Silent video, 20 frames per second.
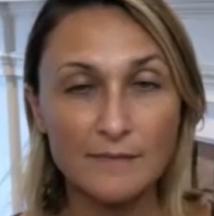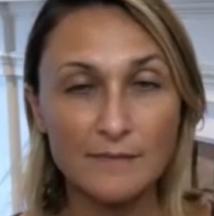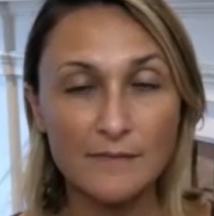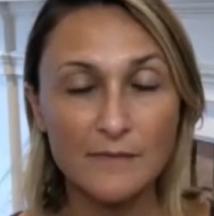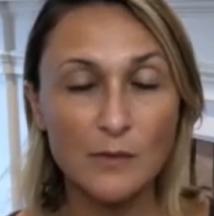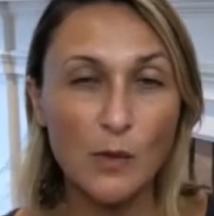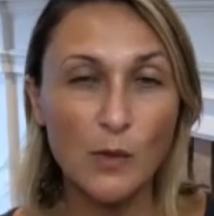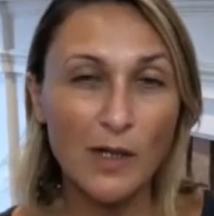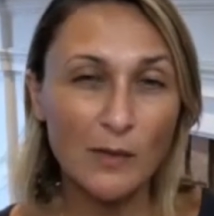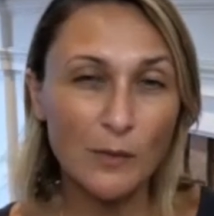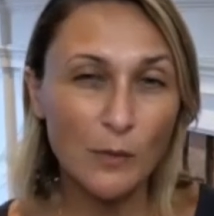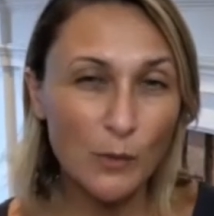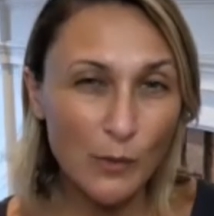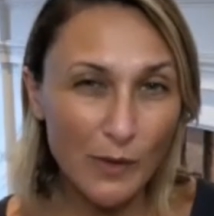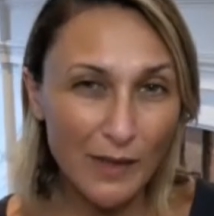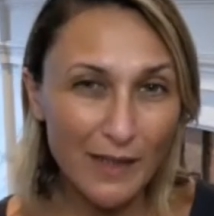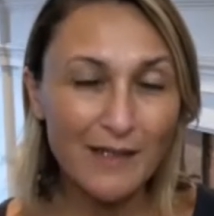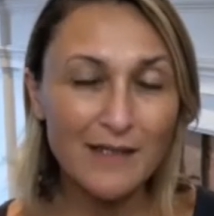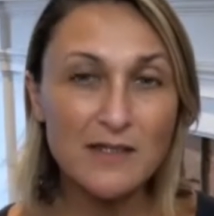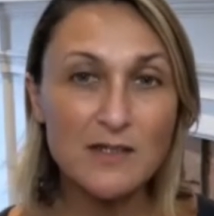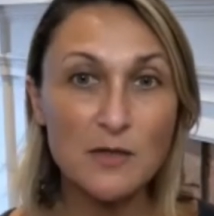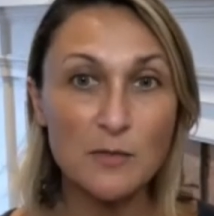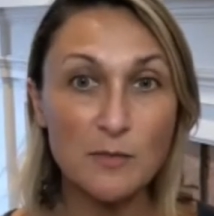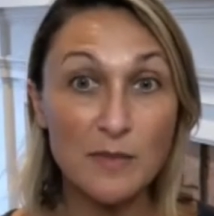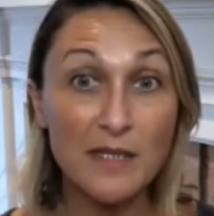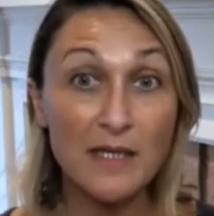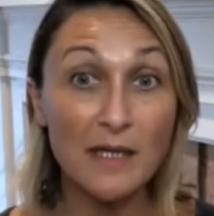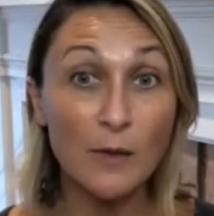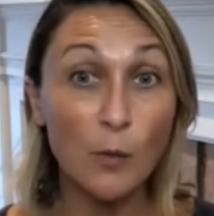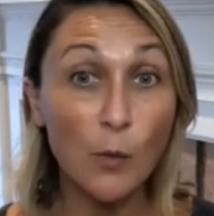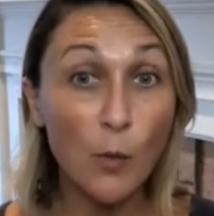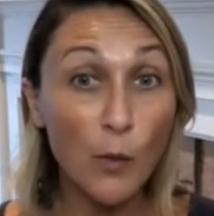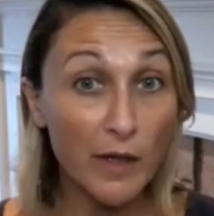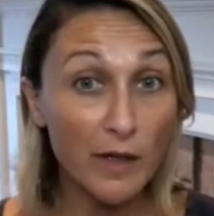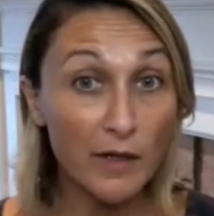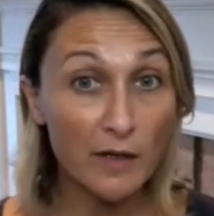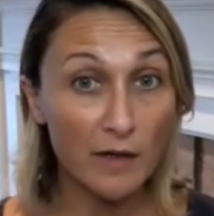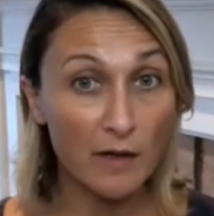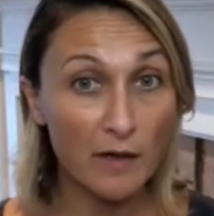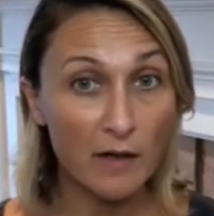well, we need to be
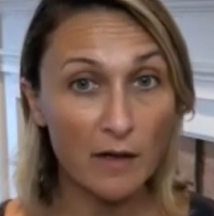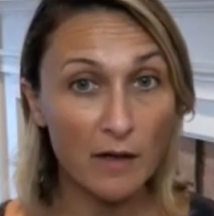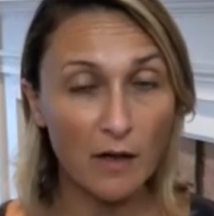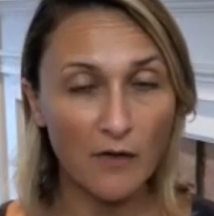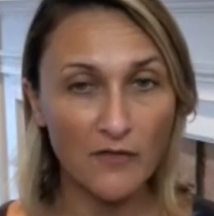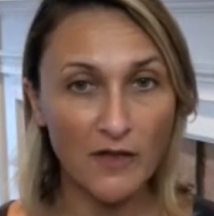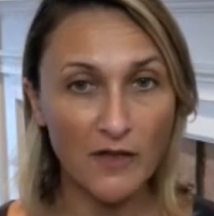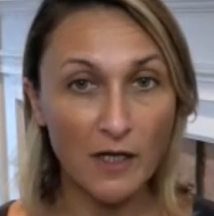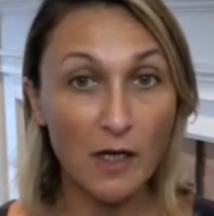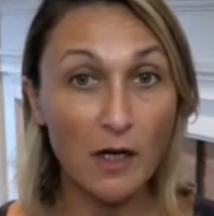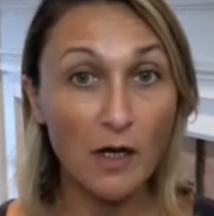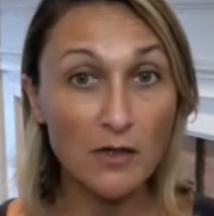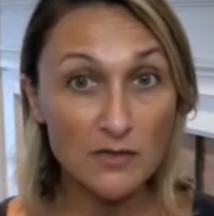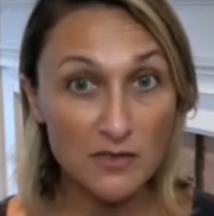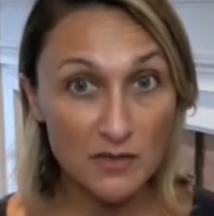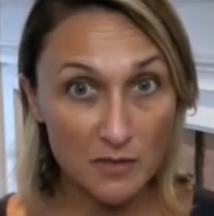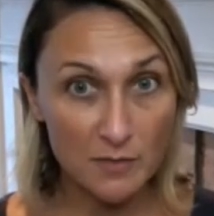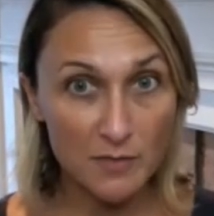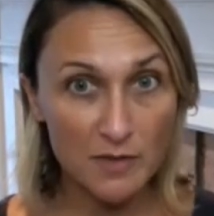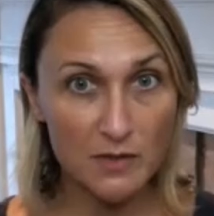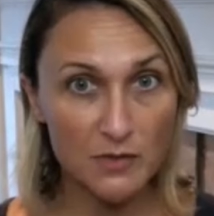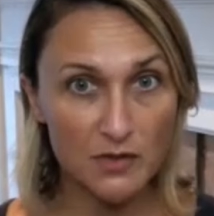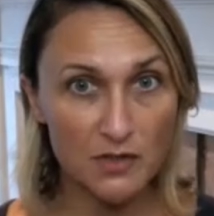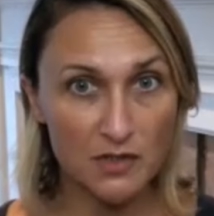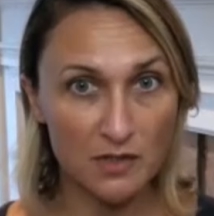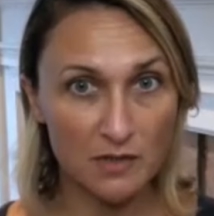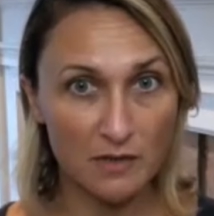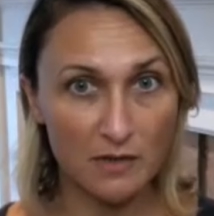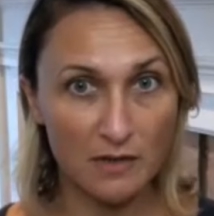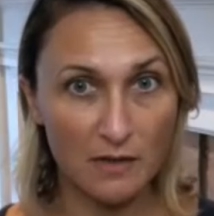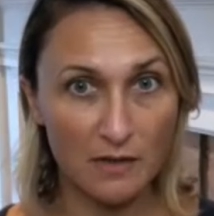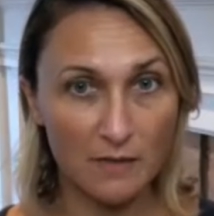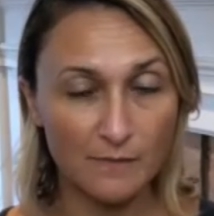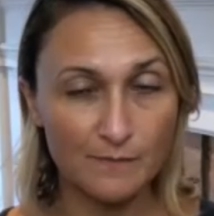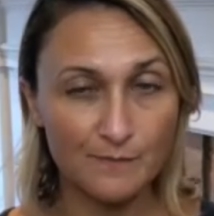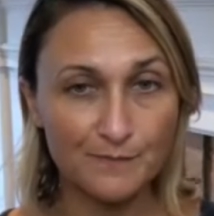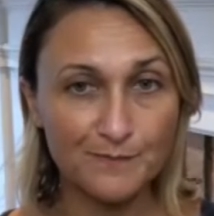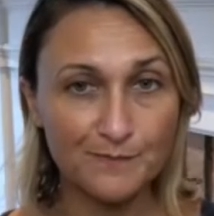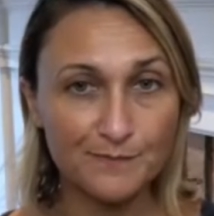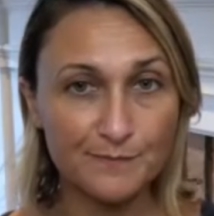aware of the contribution
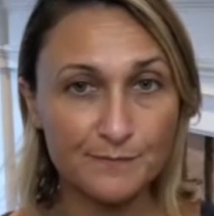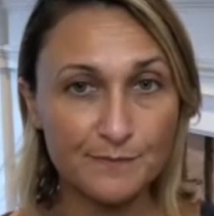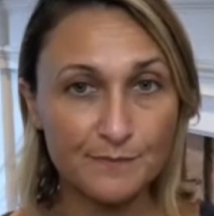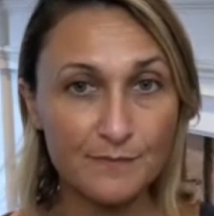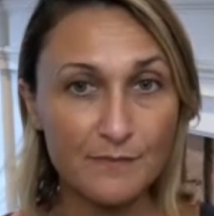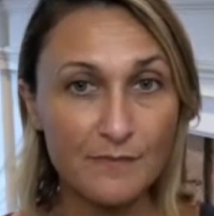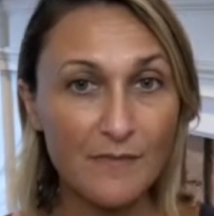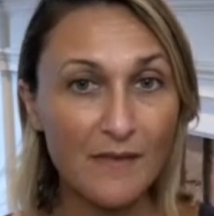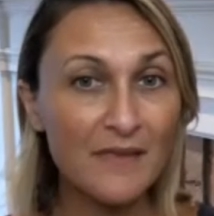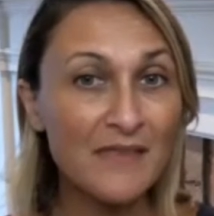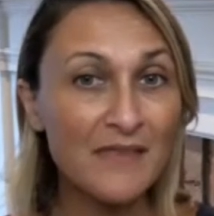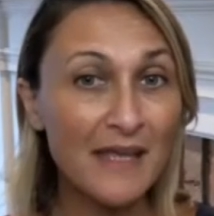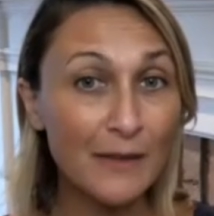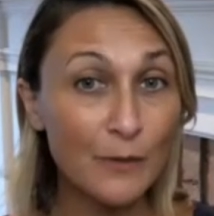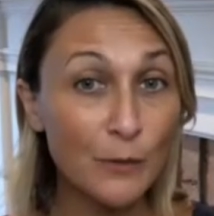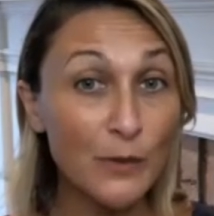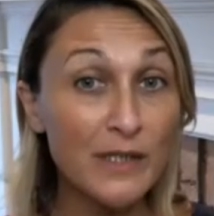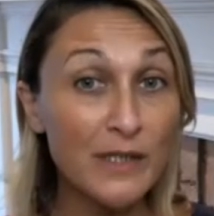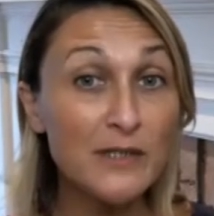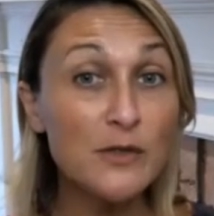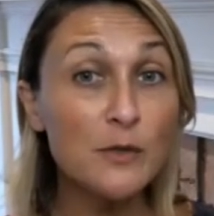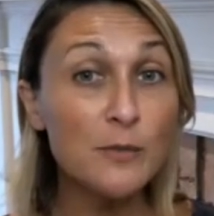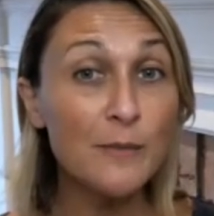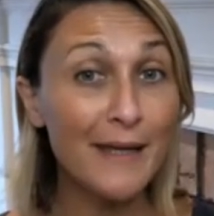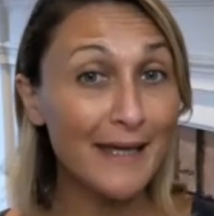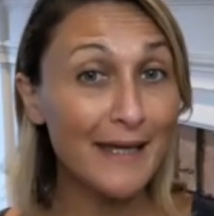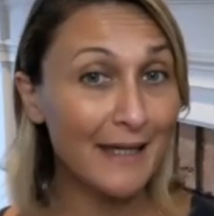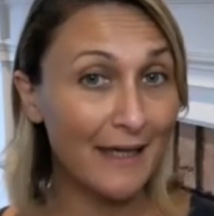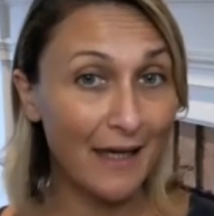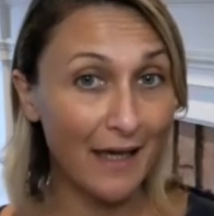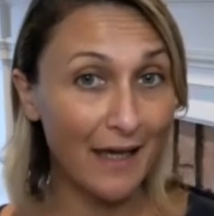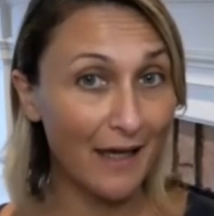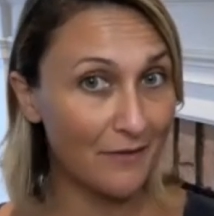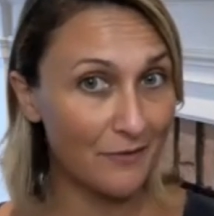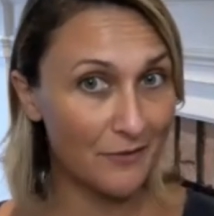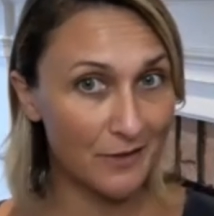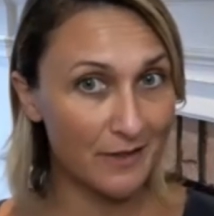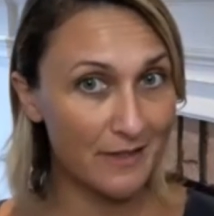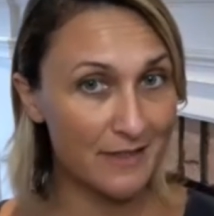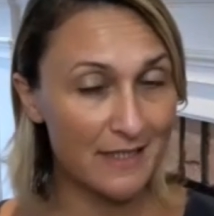that we do make
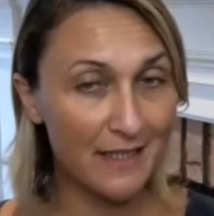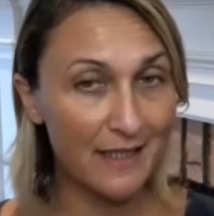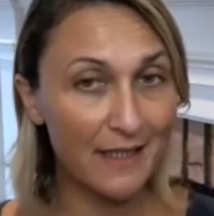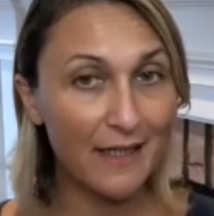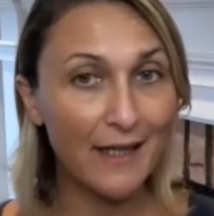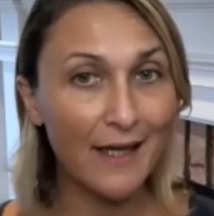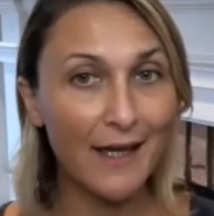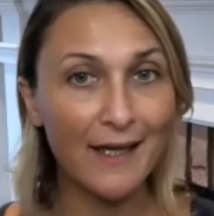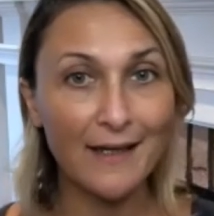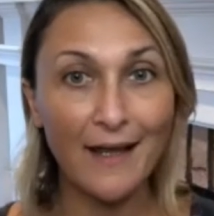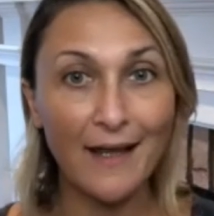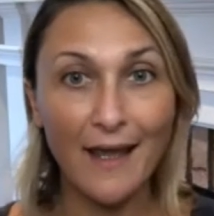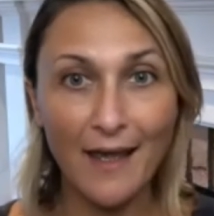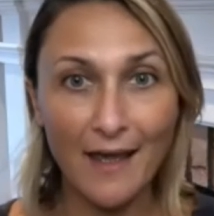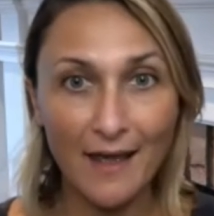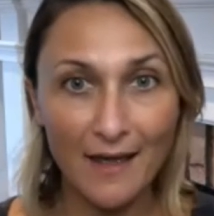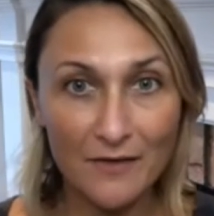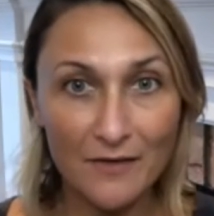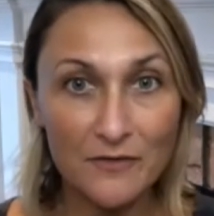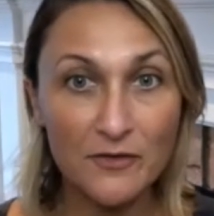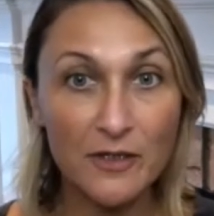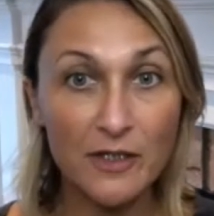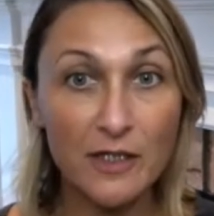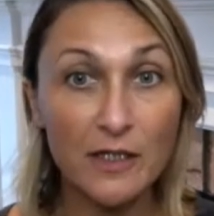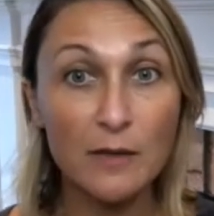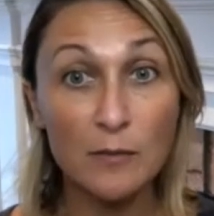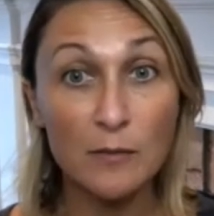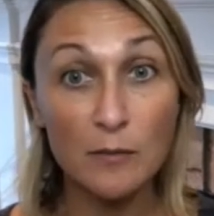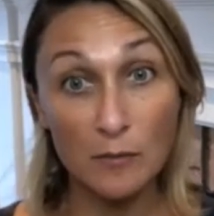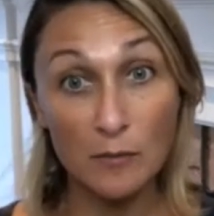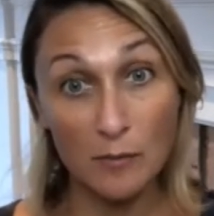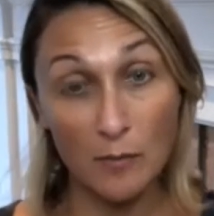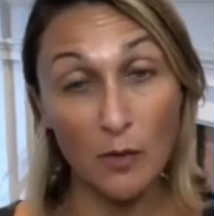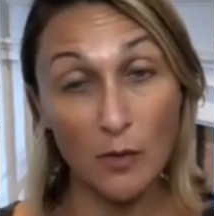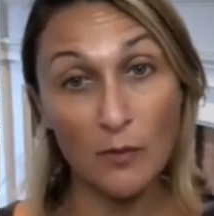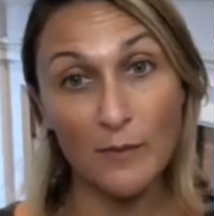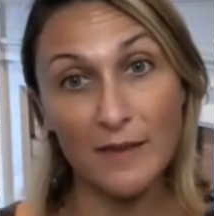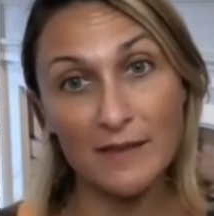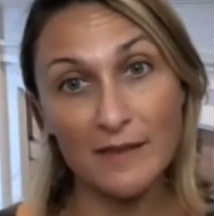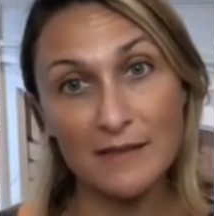every day, at every
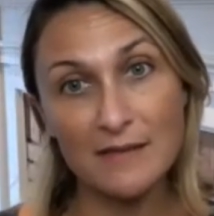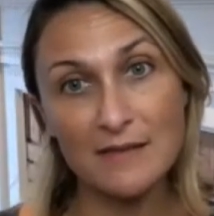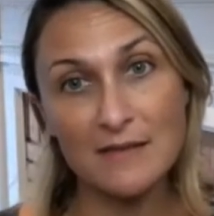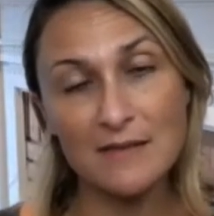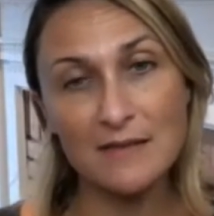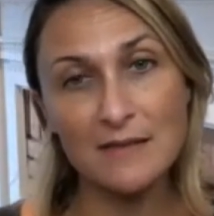moment.